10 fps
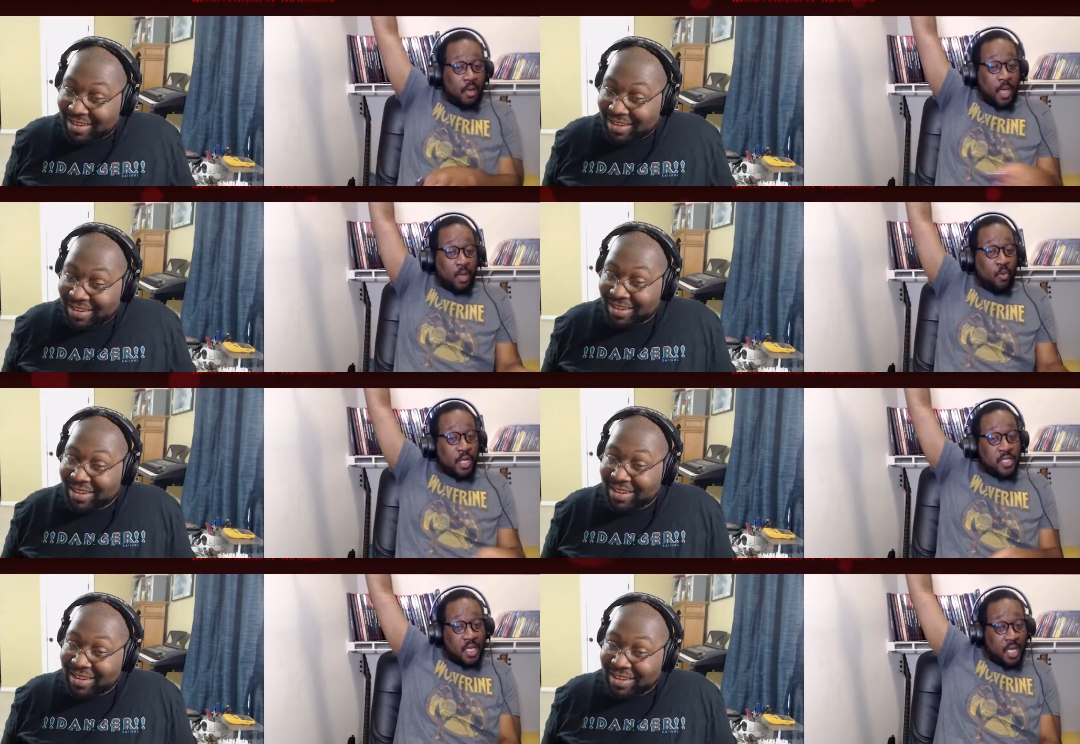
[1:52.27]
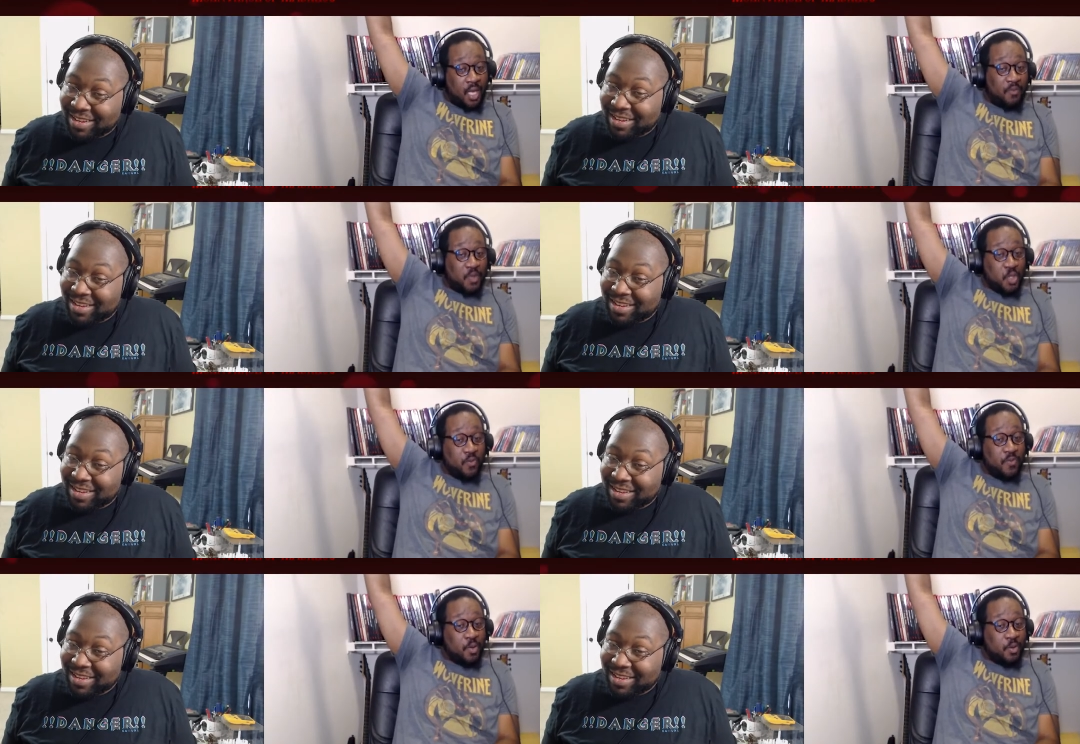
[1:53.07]
Speaker 1: back and watch it again for
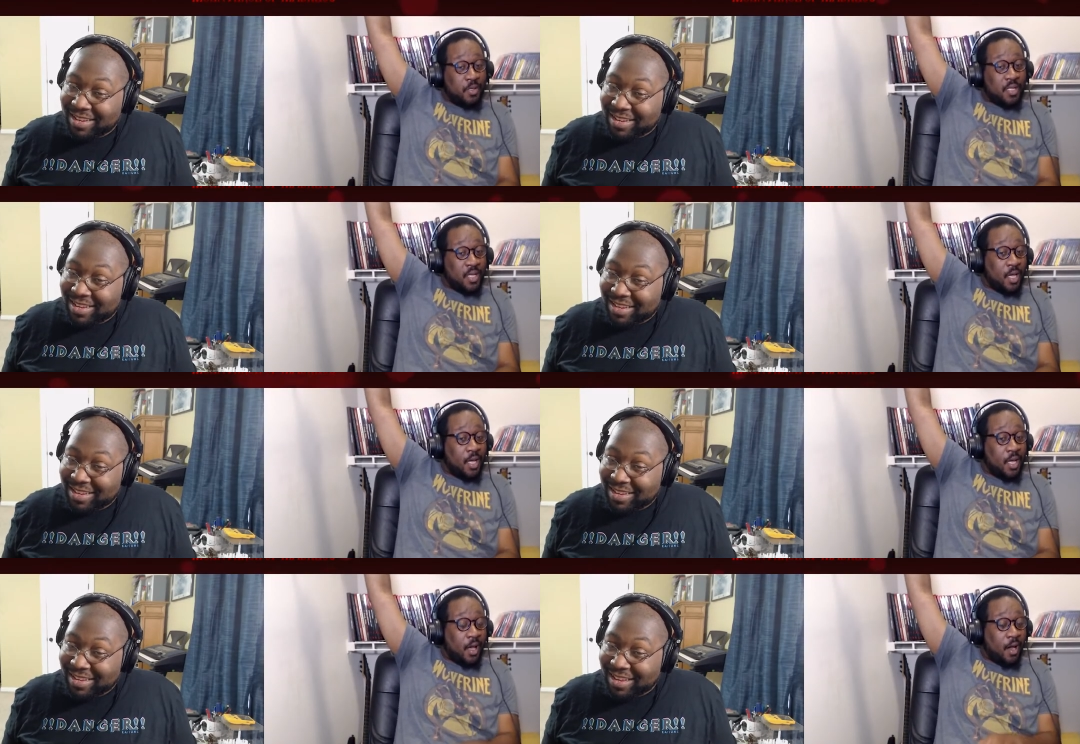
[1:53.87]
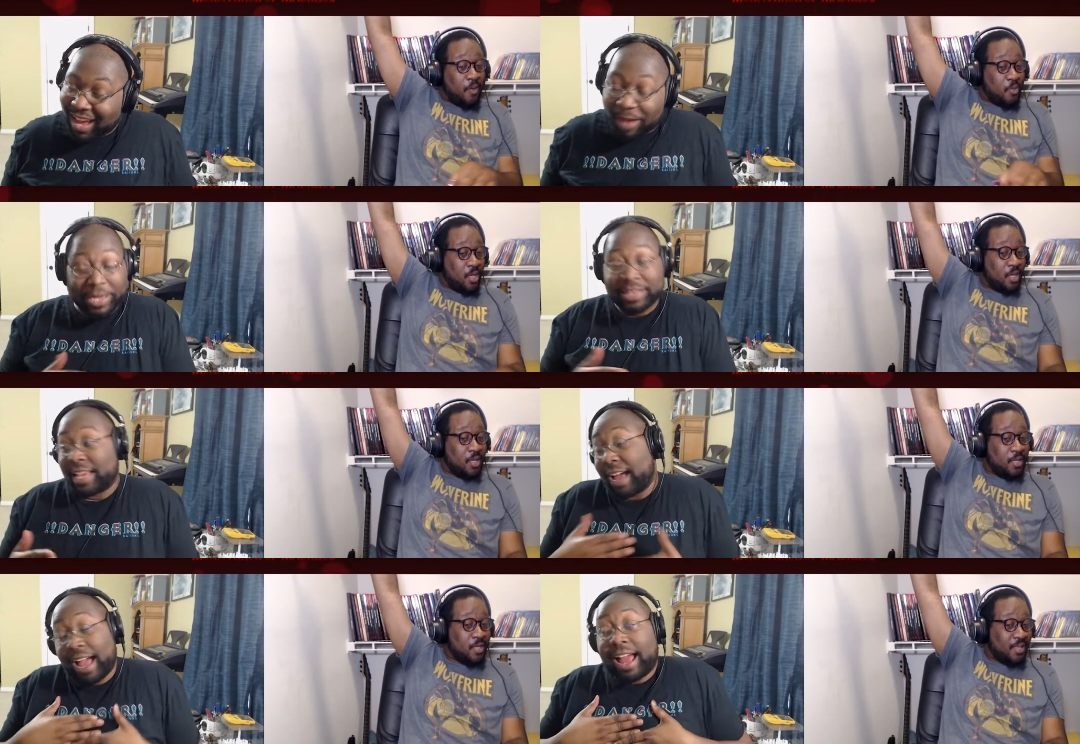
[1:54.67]
two views. All right, I mean,
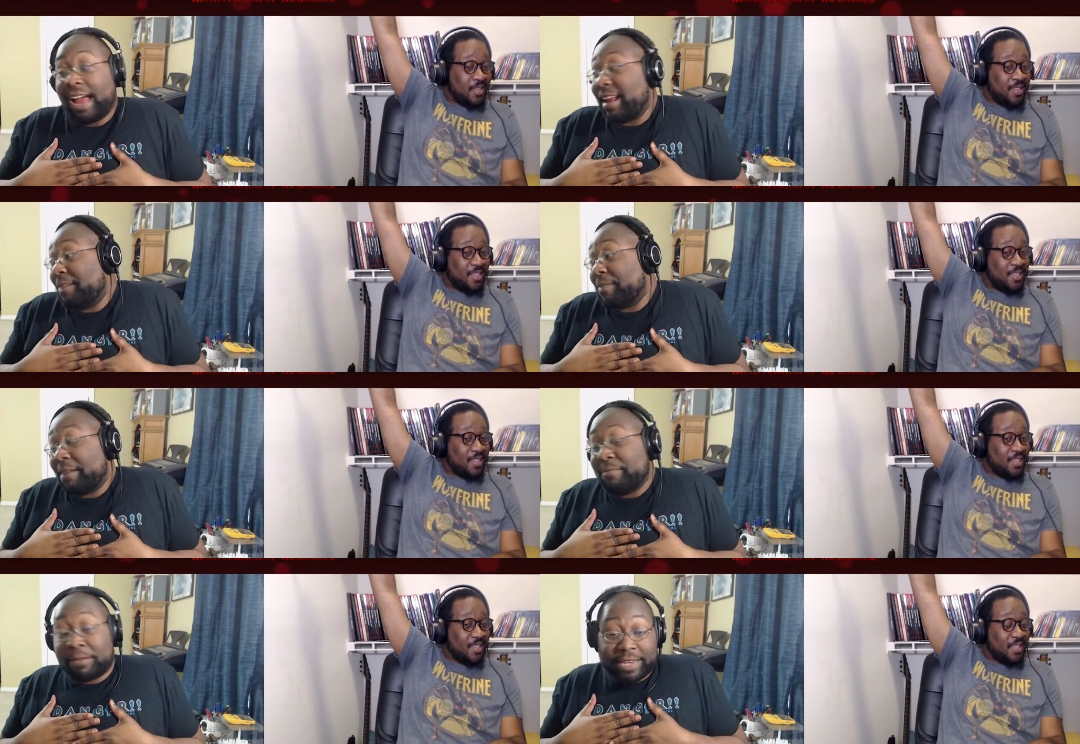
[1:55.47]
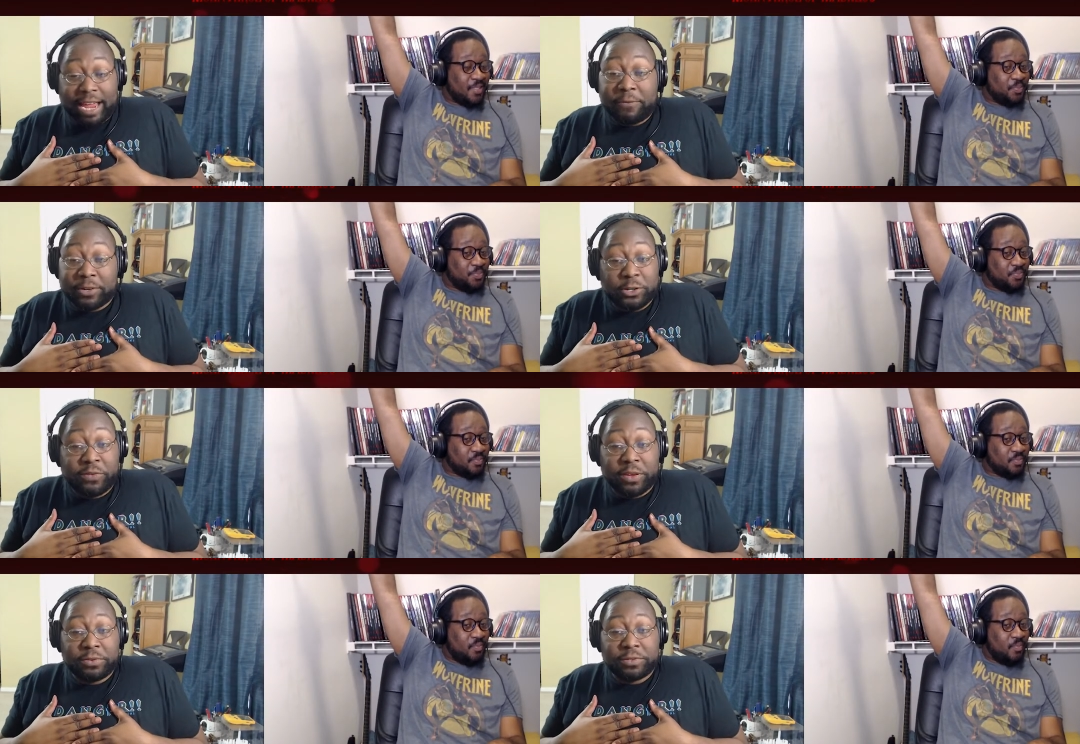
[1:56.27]
like
Speaker 2: I, I, I, am down for two
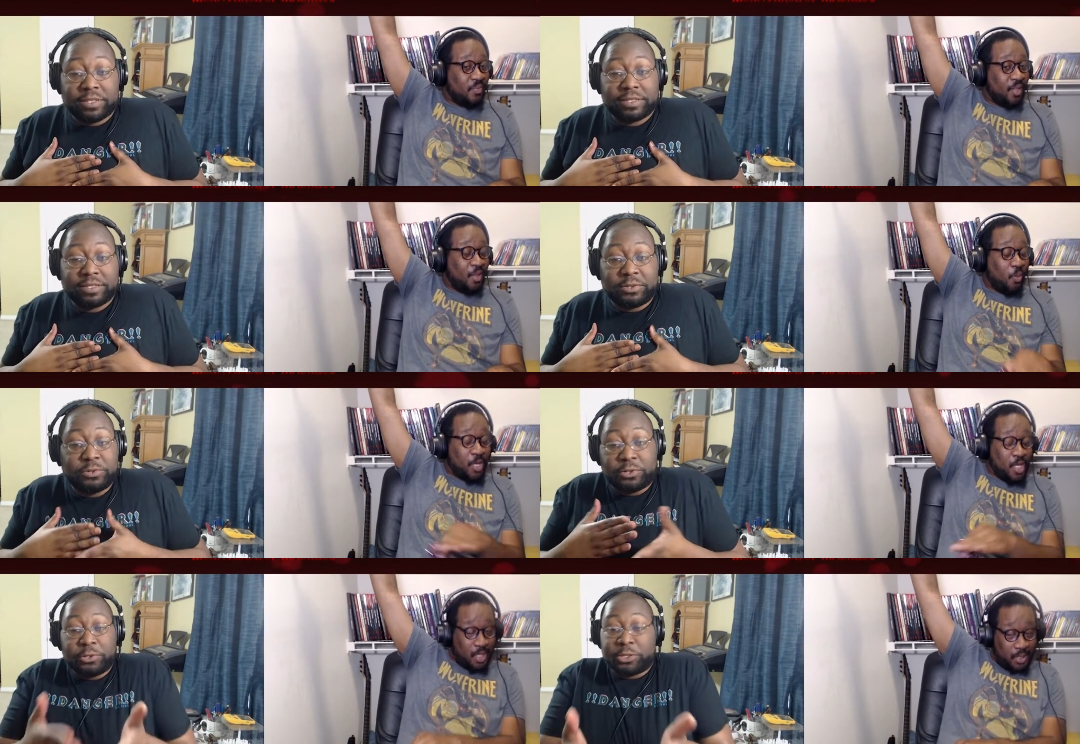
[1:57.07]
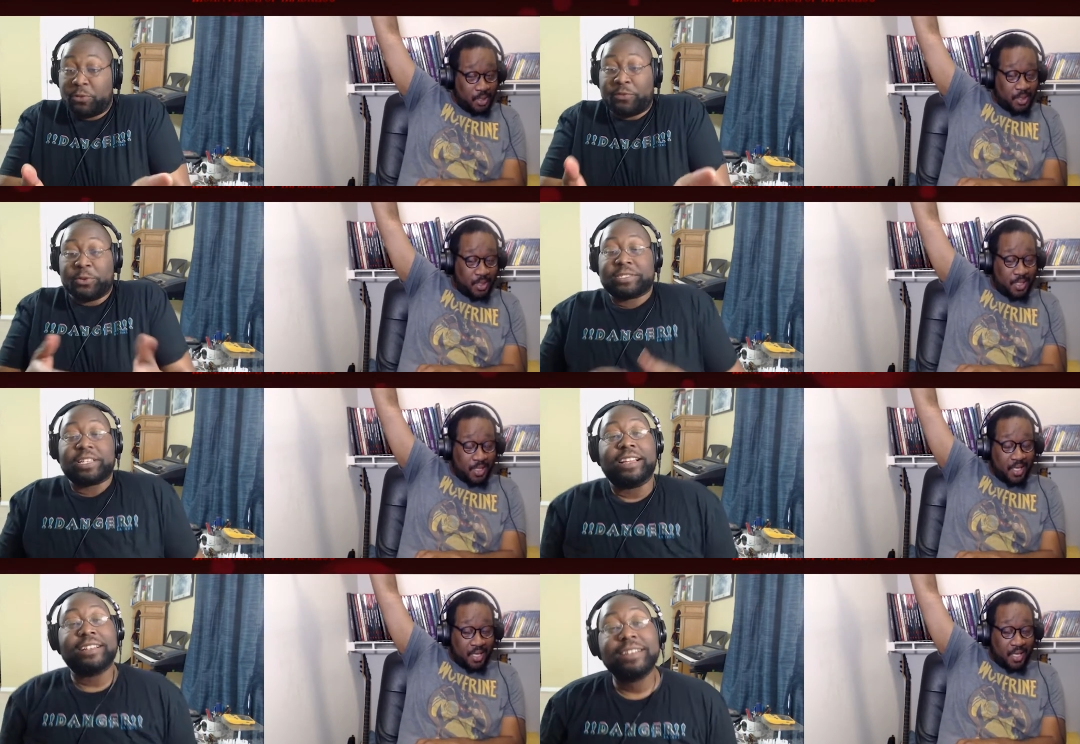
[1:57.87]
views. Do, we do good? Two views
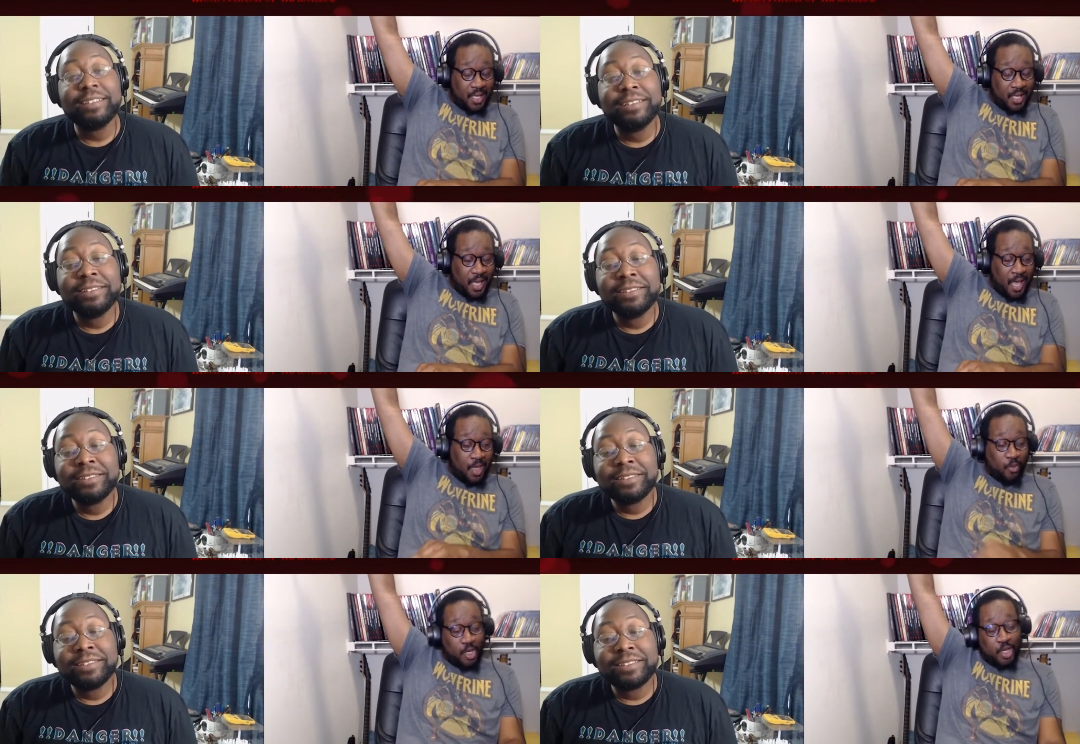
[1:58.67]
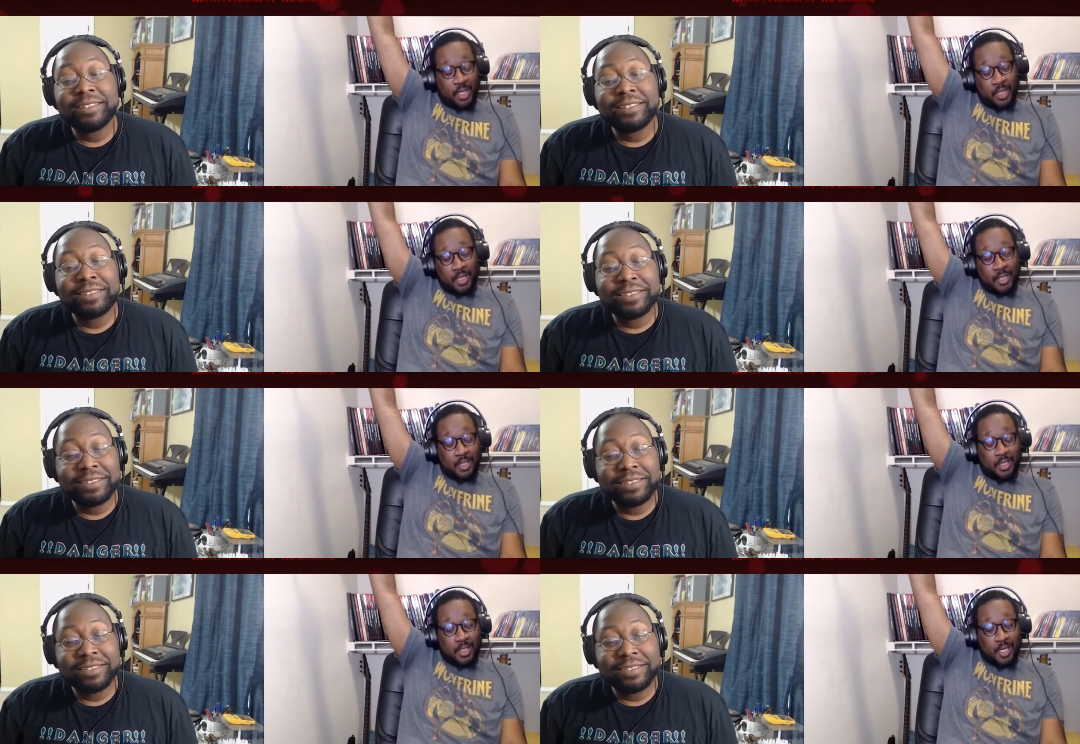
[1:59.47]
thing.
Speaker 1: Hey, are we good?
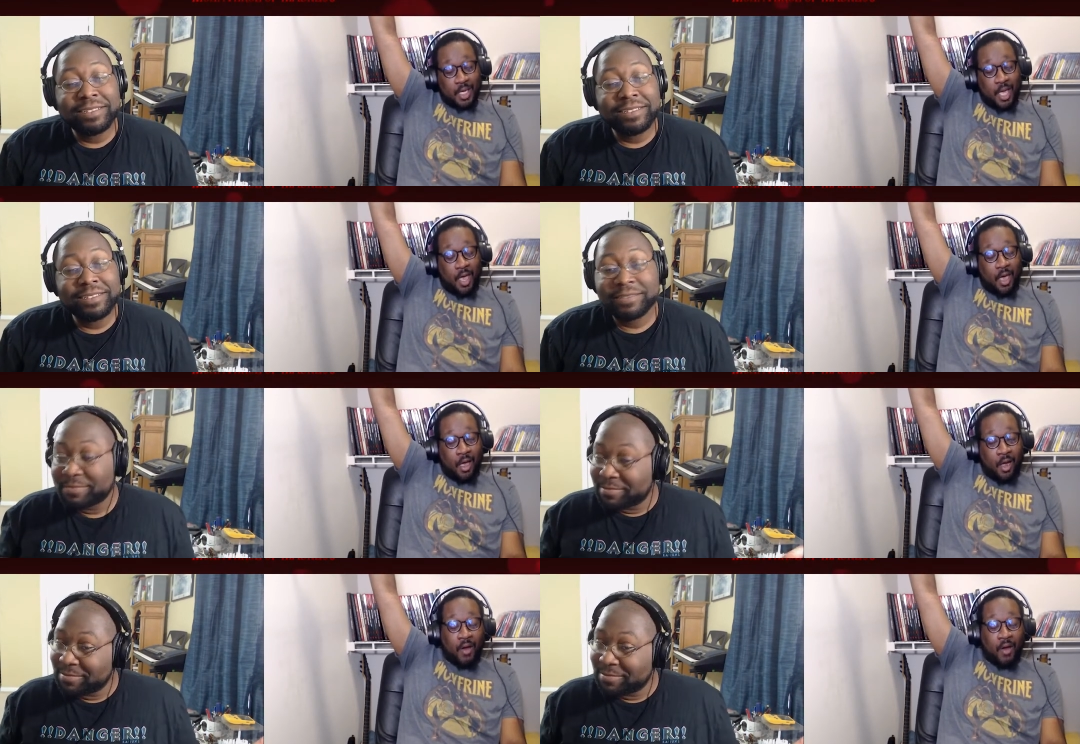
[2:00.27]
All